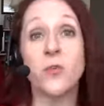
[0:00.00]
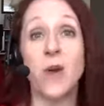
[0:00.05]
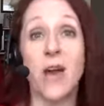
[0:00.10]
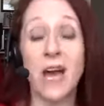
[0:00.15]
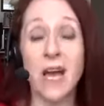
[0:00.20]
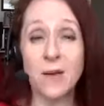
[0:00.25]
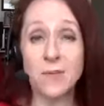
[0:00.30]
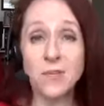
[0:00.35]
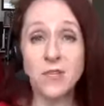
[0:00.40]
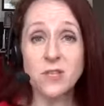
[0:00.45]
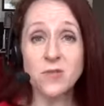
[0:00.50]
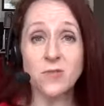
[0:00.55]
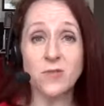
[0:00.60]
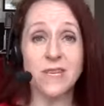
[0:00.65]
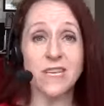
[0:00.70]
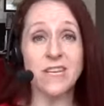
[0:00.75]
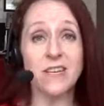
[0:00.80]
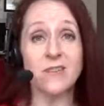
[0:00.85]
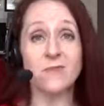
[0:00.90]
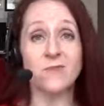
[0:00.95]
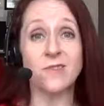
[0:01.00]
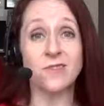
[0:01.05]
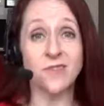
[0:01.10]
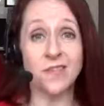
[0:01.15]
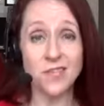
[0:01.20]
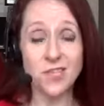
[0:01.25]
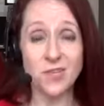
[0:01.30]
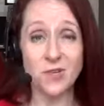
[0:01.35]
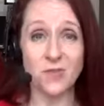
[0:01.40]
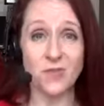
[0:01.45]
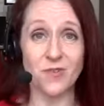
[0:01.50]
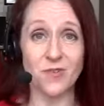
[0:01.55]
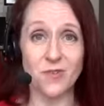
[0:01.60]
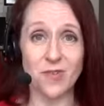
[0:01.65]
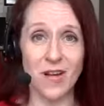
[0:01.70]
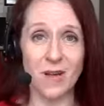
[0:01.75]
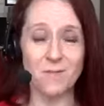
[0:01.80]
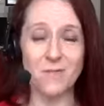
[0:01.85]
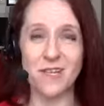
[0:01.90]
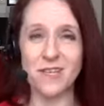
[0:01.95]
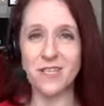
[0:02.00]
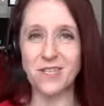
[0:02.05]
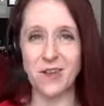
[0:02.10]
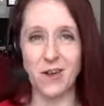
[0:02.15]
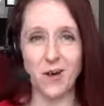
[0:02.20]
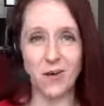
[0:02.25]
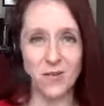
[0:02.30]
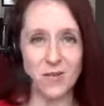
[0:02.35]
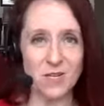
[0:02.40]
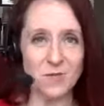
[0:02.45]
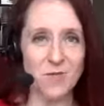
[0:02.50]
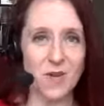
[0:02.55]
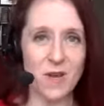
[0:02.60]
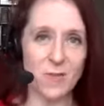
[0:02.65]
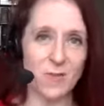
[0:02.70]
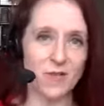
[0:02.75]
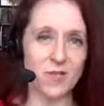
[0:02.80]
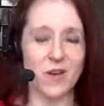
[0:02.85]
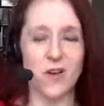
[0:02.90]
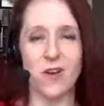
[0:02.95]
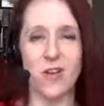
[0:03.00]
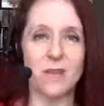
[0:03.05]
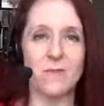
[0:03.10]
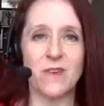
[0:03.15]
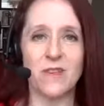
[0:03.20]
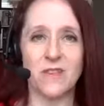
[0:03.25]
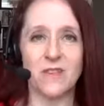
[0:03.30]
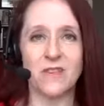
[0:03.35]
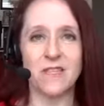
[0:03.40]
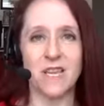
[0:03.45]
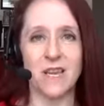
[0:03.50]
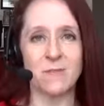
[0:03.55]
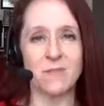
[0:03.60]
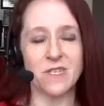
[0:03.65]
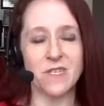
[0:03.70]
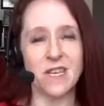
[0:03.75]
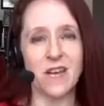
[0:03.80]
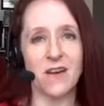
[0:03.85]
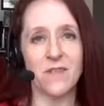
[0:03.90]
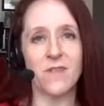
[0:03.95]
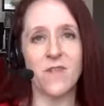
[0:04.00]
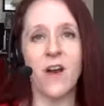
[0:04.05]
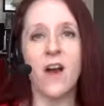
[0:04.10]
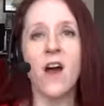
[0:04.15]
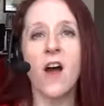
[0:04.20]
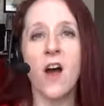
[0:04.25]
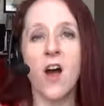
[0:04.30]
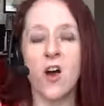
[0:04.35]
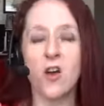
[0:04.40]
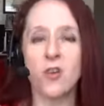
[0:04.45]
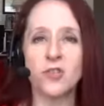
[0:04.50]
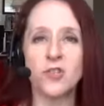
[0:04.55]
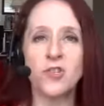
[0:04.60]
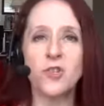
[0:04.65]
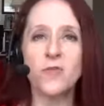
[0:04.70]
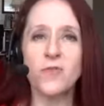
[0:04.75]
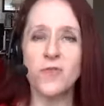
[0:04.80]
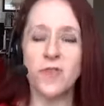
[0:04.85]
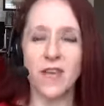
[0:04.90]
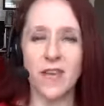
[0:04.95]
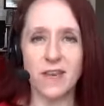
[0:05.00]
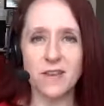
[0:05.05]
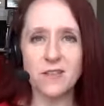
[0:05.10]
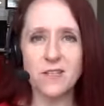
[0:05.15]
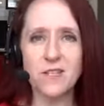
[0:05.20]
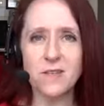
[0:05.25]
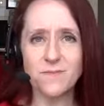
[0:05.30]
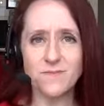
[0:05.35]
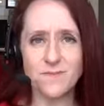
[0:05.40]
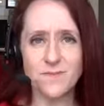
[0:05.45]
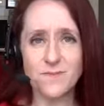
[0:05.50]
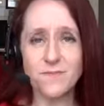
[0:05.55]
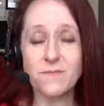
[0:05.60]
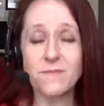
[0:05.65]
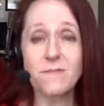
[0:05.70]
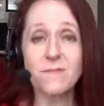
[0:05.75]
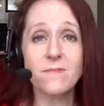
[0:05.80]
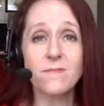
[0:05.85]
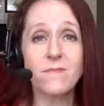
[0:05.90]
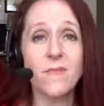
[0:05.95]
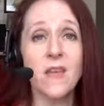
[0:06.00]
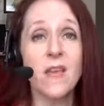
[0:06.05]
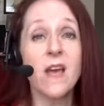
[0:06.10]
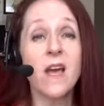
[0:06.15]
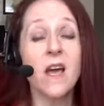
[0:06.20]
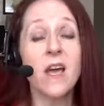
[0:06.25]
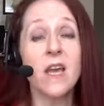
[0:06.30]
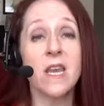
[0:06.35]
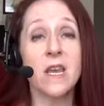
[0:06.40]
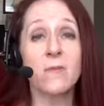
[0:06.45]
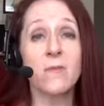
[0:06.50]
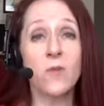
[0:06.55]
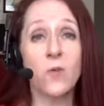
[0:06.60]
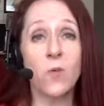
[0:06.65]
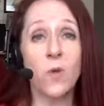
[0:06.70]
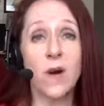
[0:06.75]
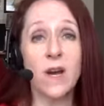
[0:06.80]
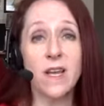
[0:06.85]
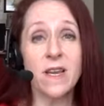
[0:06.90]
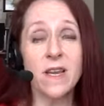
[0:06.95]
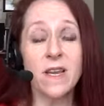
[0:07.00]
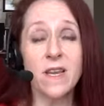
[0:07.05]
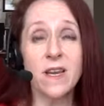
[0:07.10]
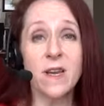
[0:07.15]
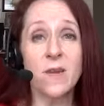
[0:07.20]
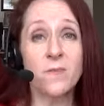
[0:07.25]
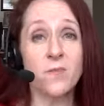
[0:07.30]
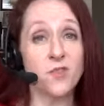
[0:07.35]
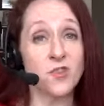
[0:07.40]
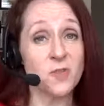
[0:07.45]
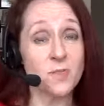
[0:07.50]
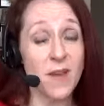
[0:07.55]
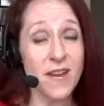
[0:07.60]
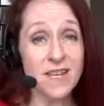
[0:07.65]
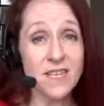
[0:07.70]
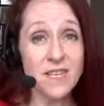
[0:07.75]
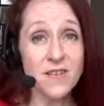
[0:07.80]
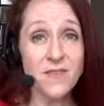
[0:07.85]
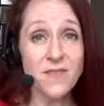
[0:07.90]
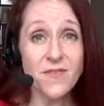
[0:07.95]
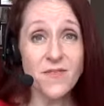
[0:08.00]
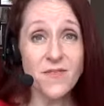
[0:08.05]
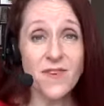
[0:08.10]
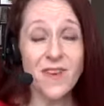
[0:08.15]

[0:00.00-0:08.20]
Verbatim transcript: you absolutely irresistible amidst all these people talking about the same stuff are two things. Number one, perspective,